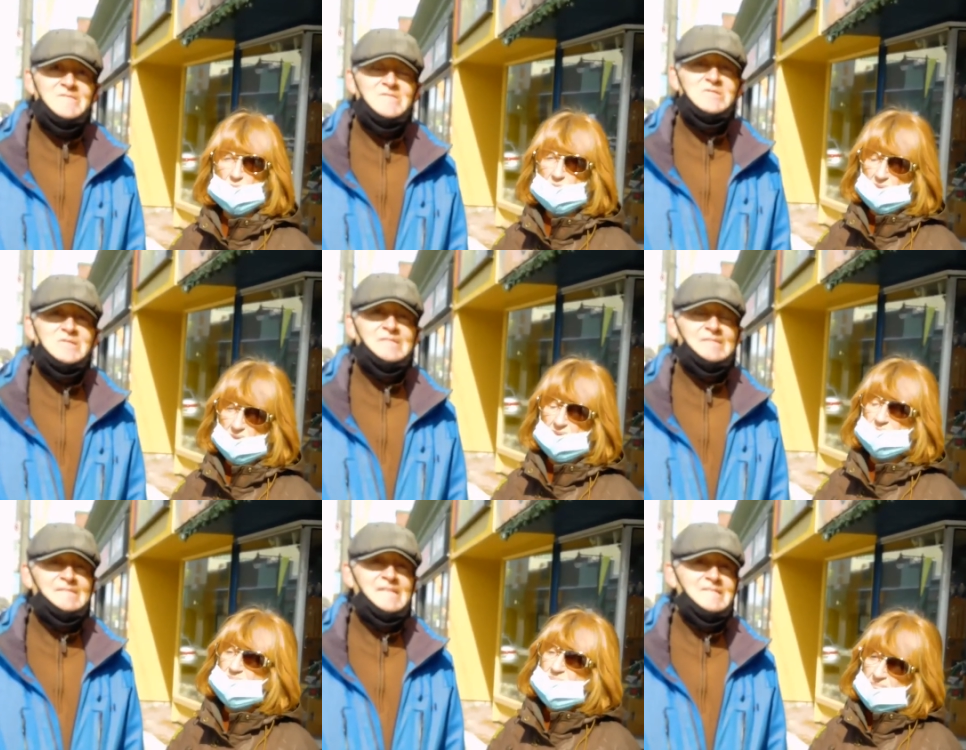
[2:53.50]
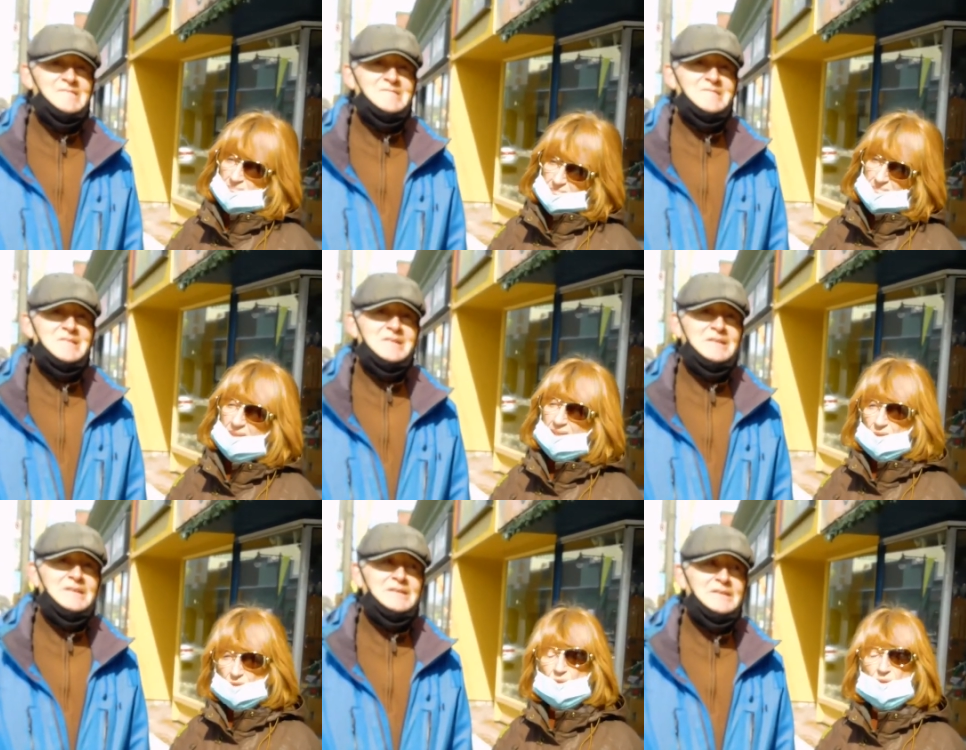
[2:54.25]
Speaker 1: it was a you
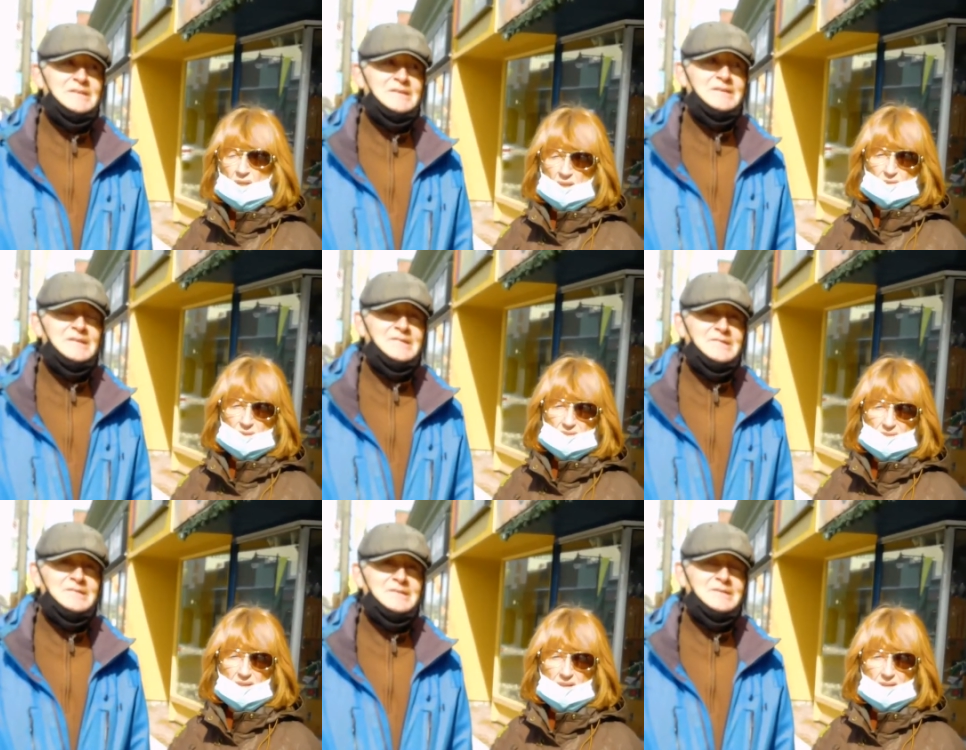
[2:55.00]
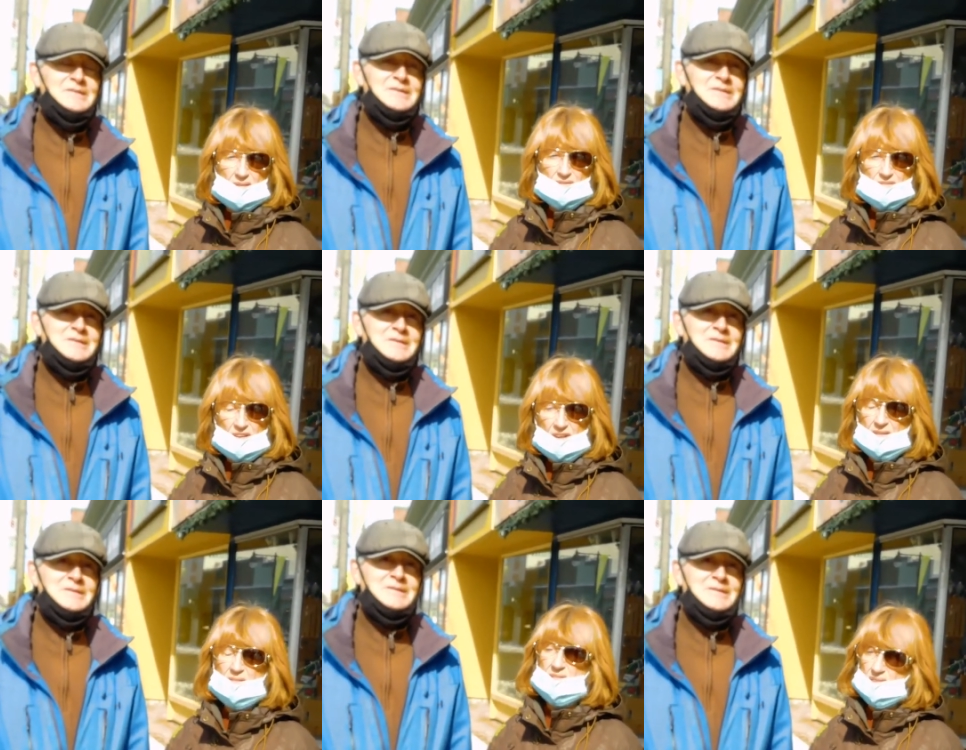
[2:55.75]
know, you hear there's a lot of
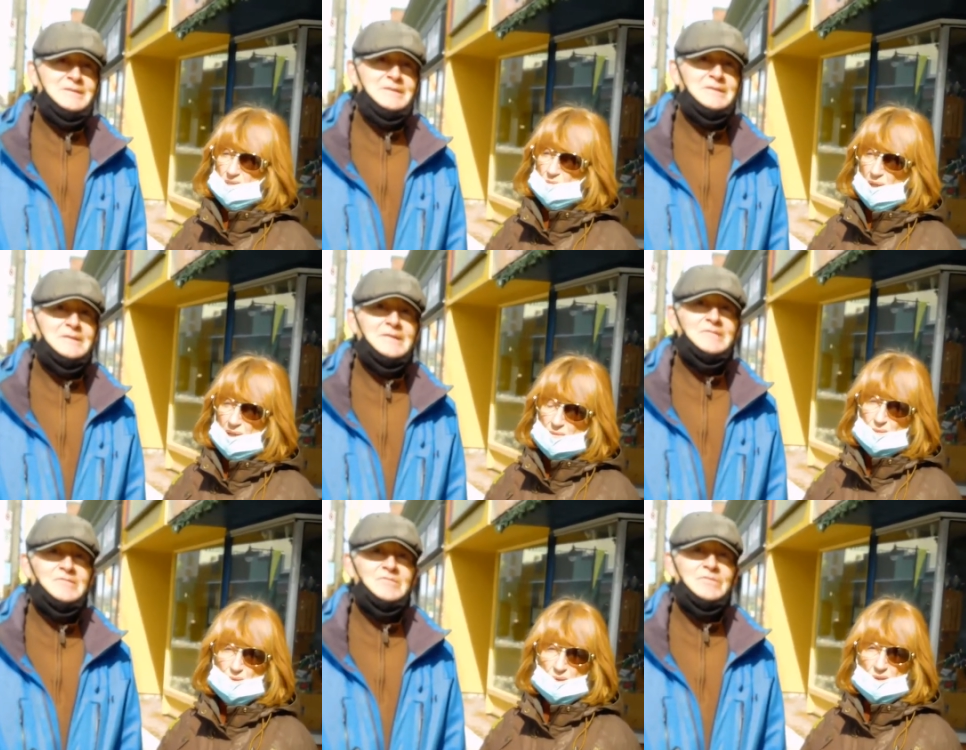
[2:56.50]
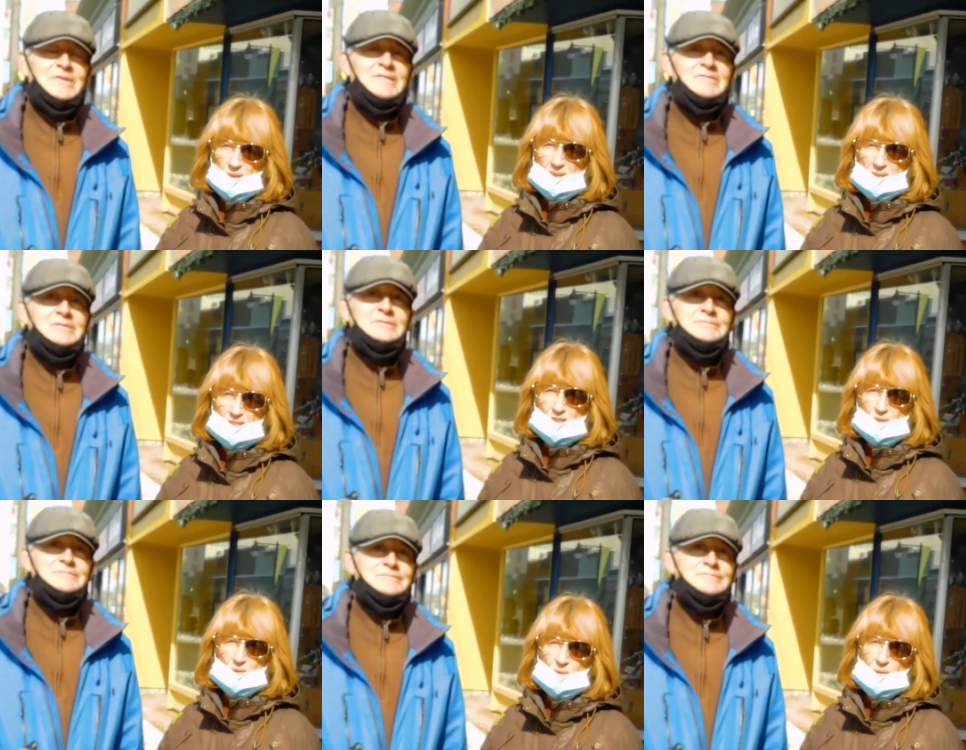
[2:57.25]
violence as well going on.
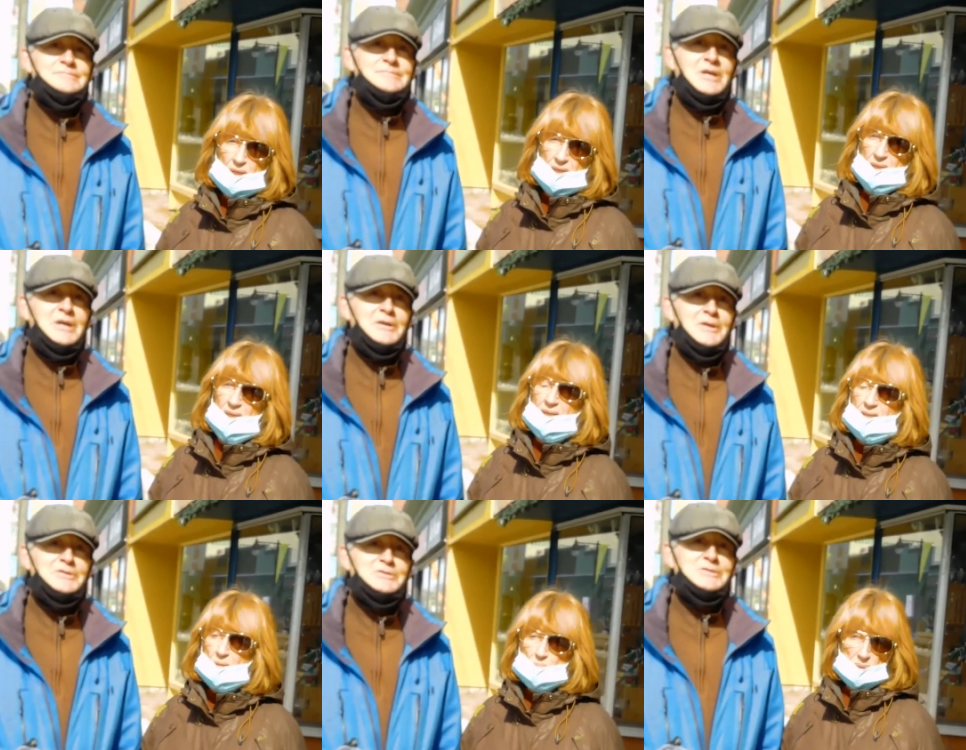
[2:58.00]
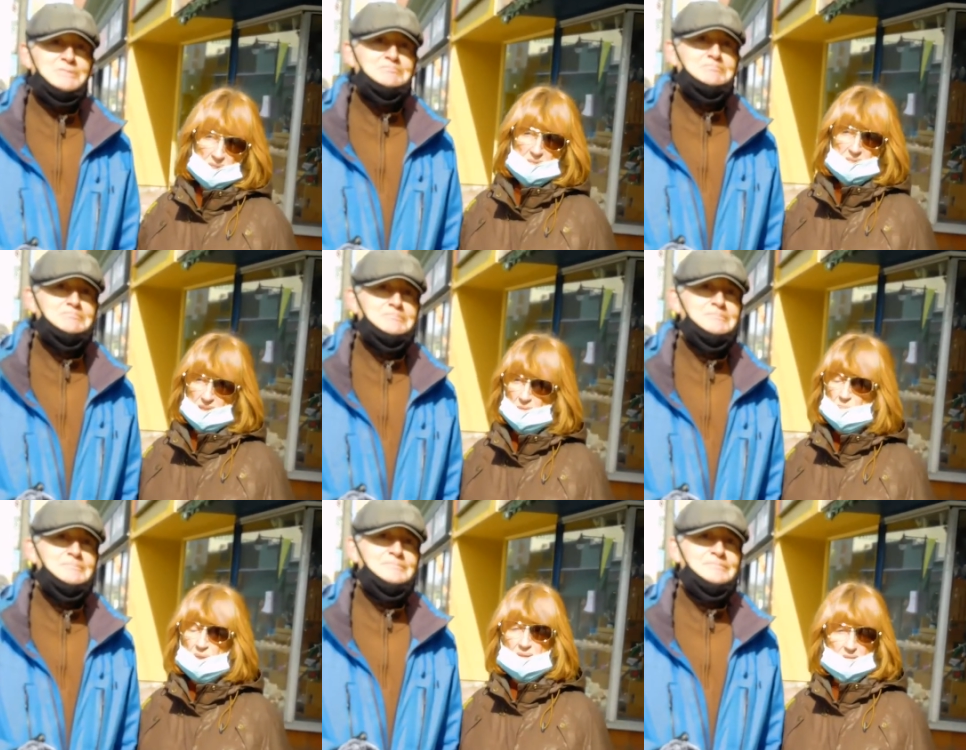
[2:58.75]
So yeah, it depends. On,
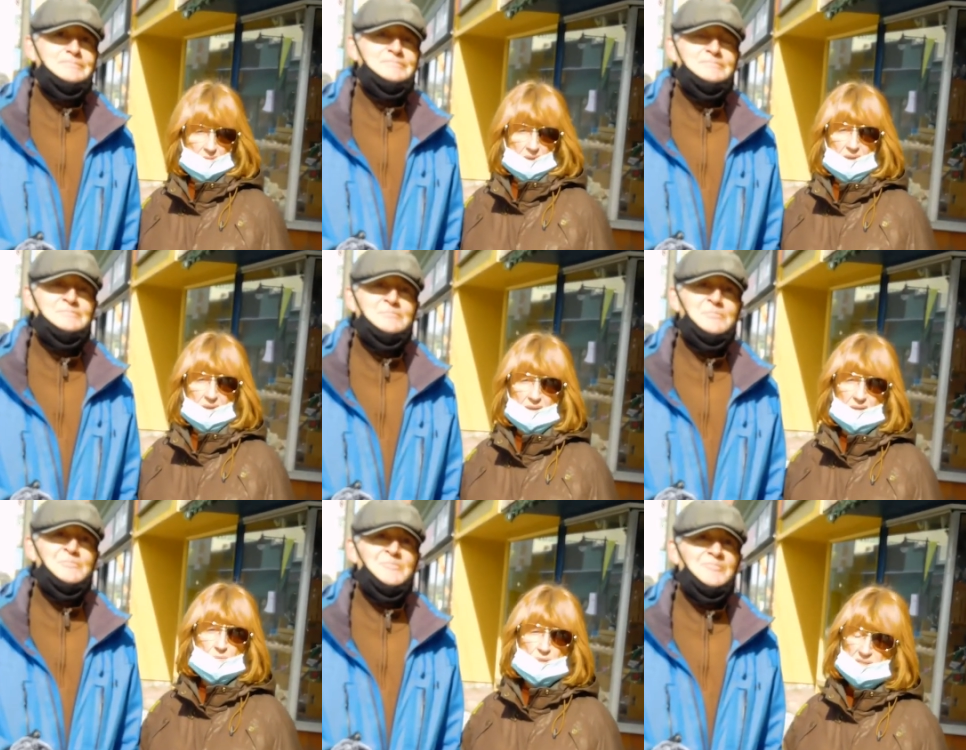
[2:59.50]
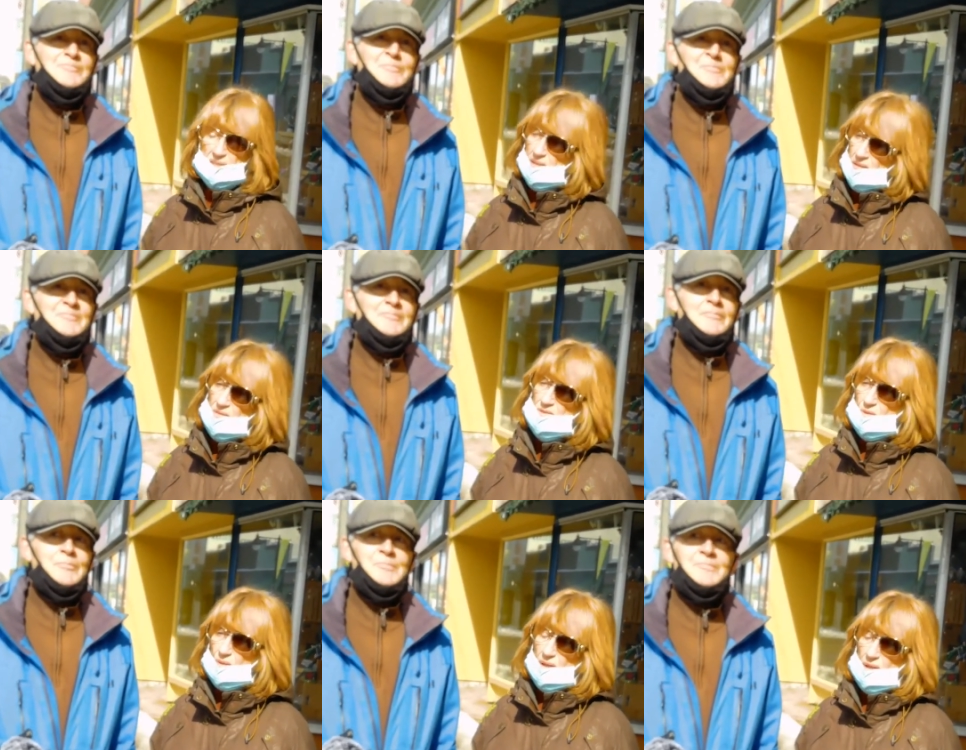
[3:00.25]
uh, but uh, we see
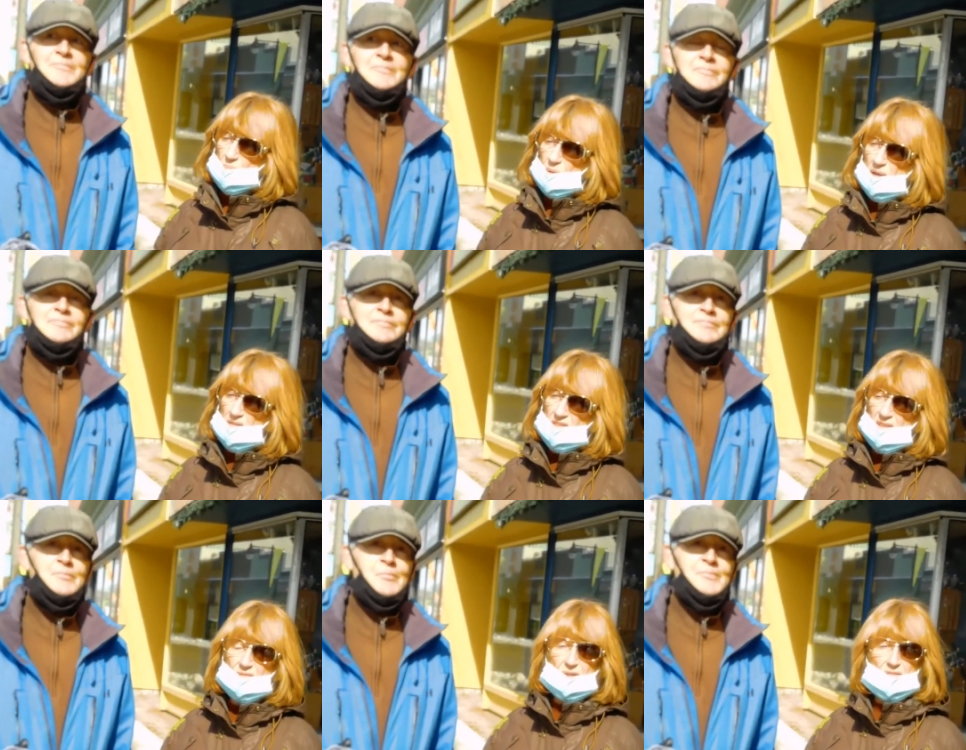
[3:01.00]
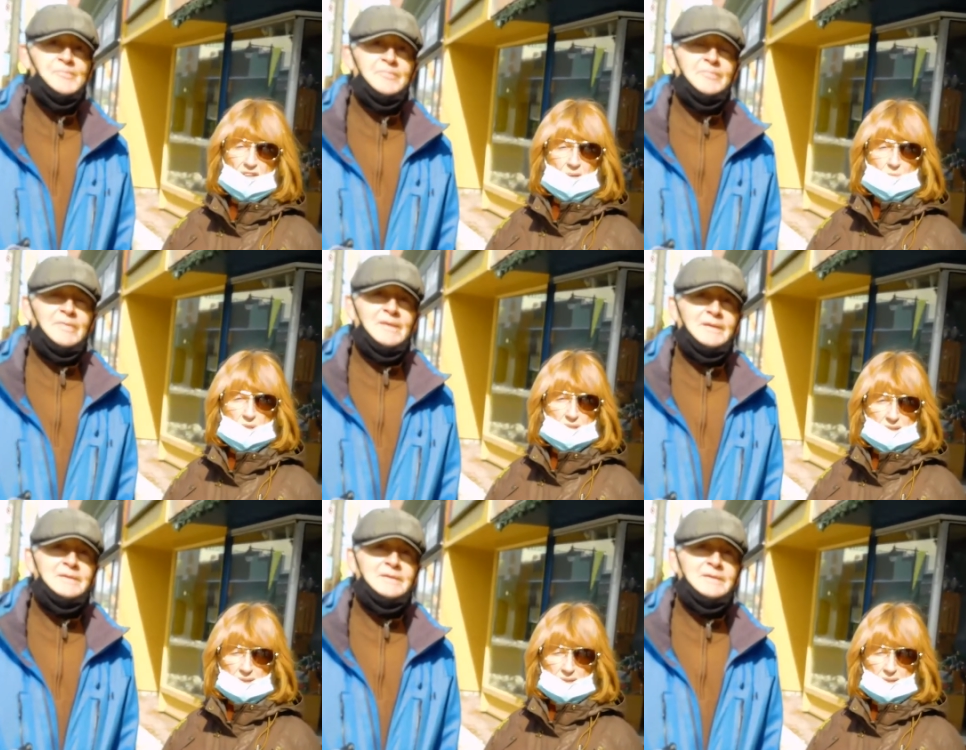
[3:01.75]
also a lot of positive with families